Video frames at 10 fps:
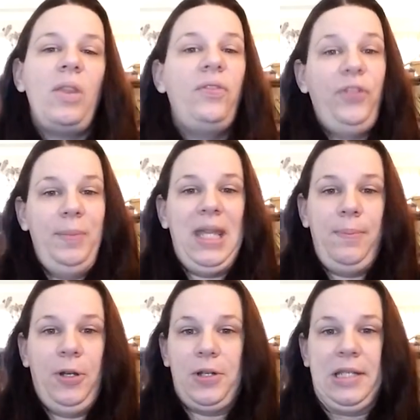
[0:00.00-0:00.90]
For me,
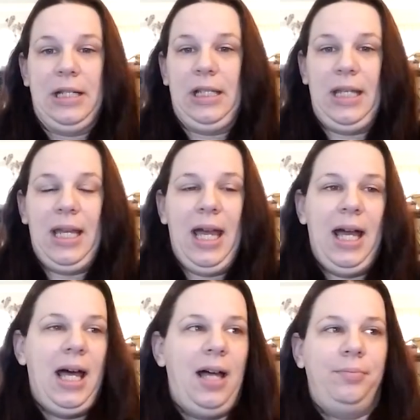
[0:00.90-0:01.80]
personally.
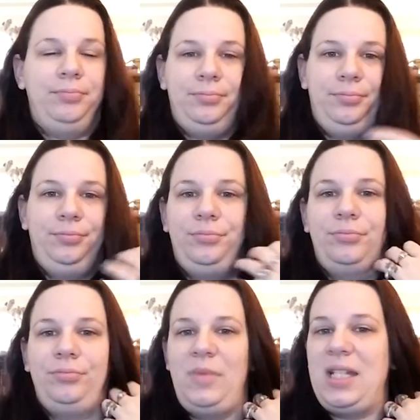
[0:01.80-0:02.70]

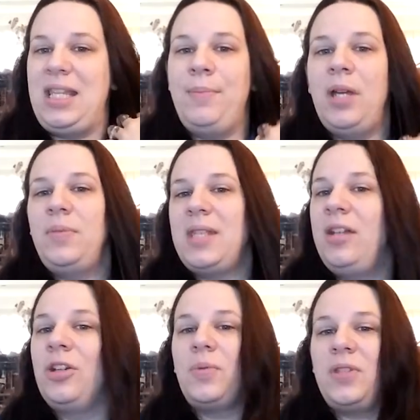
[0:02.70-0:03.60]
The team I was
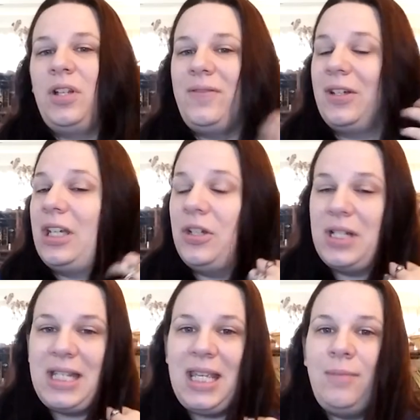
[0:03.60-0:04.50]
under was not a very
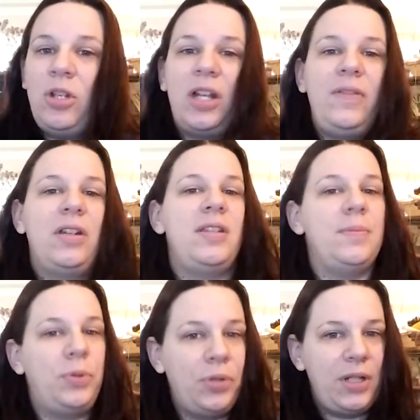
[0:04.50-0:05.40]
good team, not a very
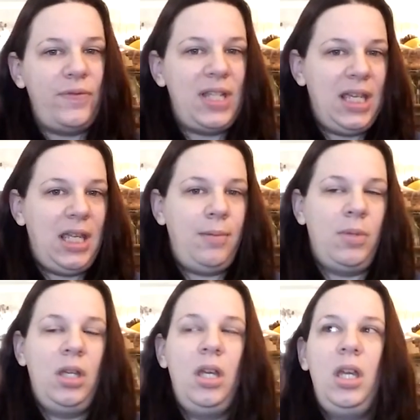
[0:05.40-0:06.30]
supportive
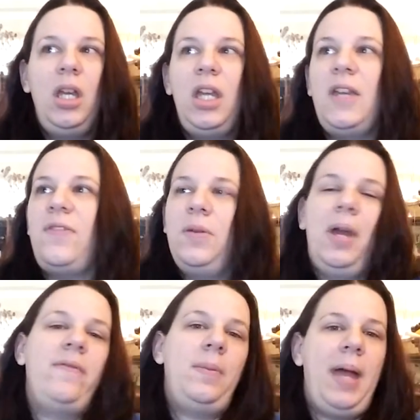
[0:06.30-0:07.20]
team. If you
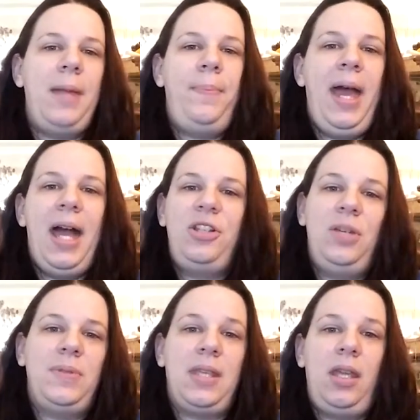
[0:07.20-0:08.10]
were having a bad patch,
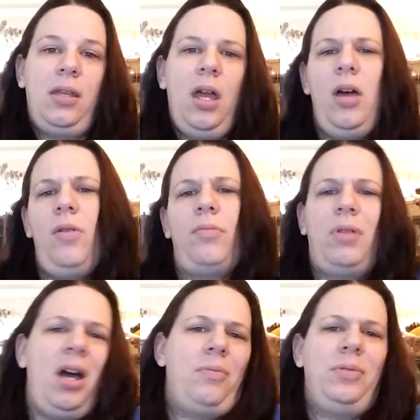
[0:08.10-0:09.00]
it was like, oh,
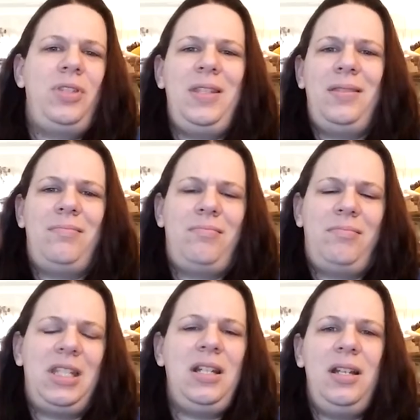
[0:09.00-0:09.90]
God, well, just
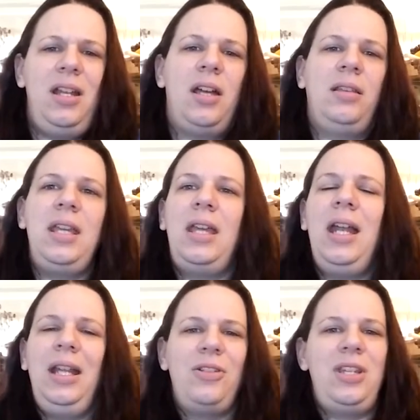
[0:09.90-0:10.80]
da-da-da-da. Like,
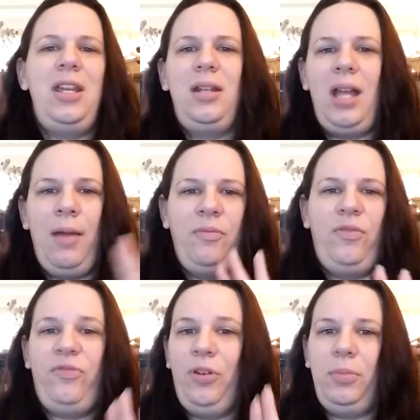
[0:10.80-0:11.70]
and I understand, I'm a
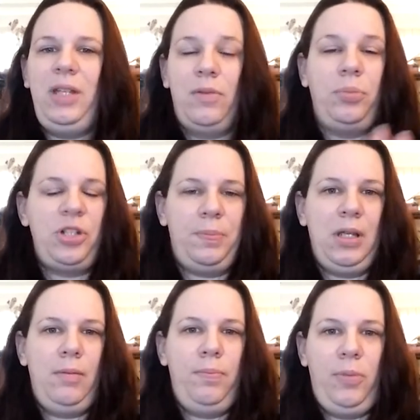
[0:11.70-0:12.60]
firm believer in put your
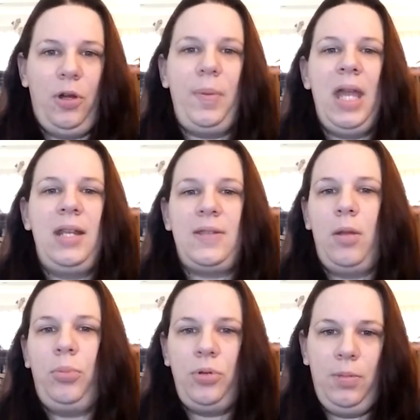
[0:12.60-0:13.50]
big girl panties
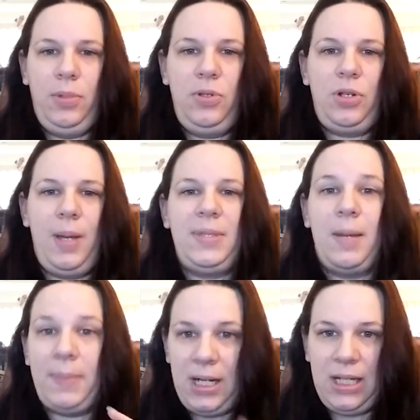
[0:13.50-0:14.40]
on, pull your bootstraps
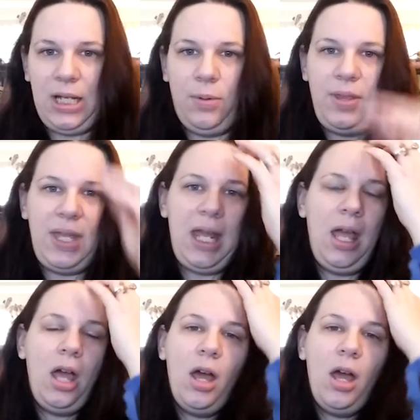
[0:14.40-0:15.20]
up, and deal with it.